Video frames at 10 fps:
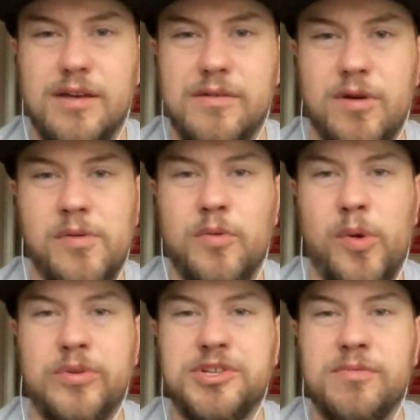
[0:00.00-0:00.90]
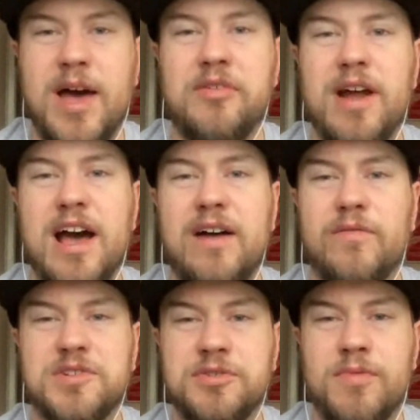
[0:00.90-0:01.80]
I mean, what would you rather have?
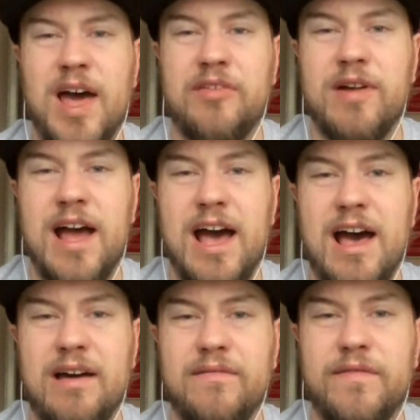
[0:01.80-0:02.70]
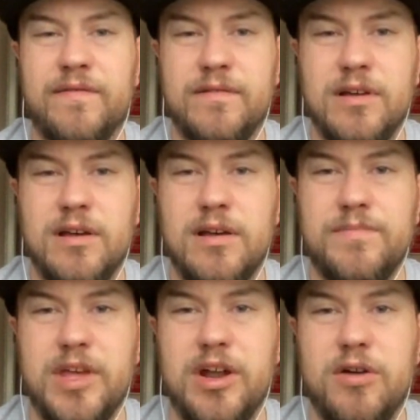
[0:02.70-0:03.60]
Would you rather have,
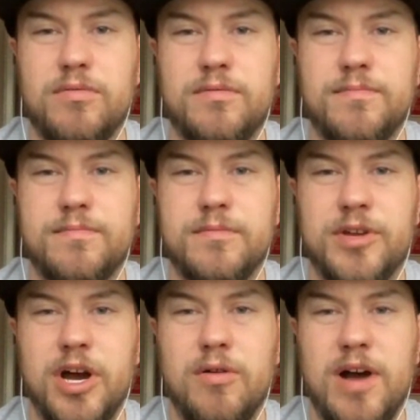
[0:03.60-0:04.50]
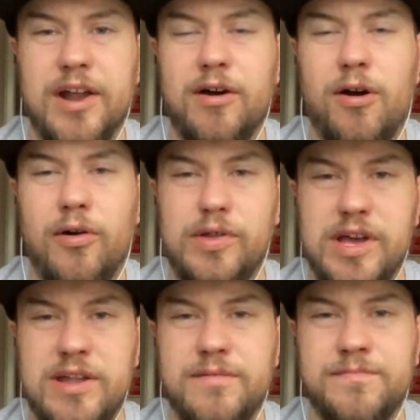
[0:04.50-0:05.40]
go kind of all
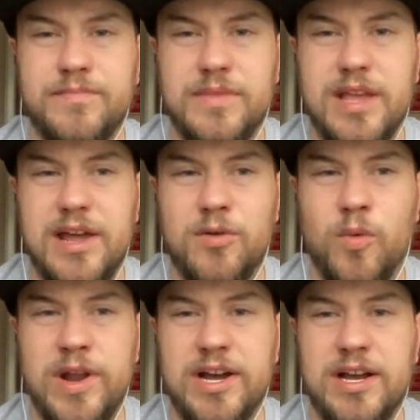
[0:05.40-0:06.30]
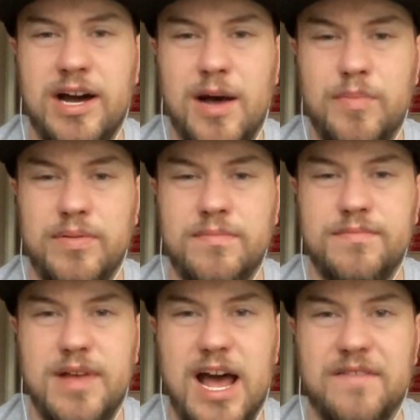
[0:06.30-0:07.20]
in and win a cup,
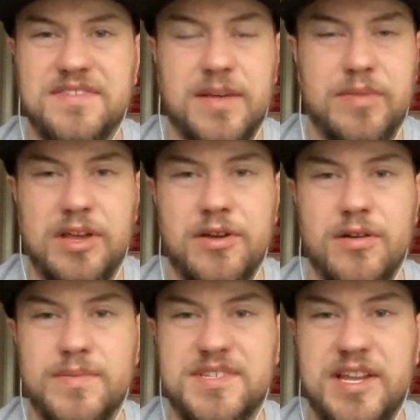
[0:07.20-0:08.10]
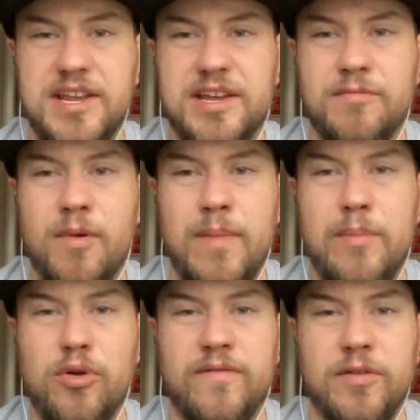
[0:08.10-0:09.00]
have something your city can
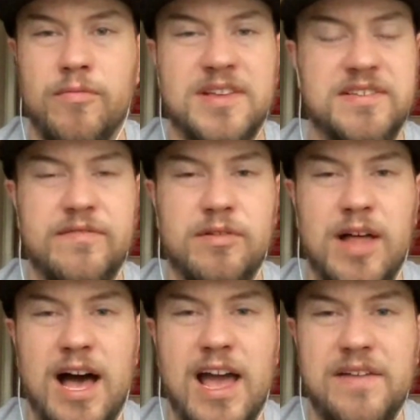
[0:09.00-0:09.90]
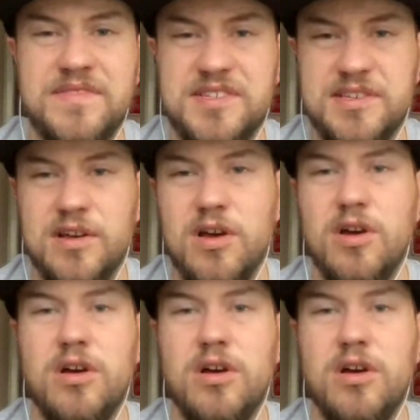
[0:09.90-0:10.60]
remember for the rest of their lives?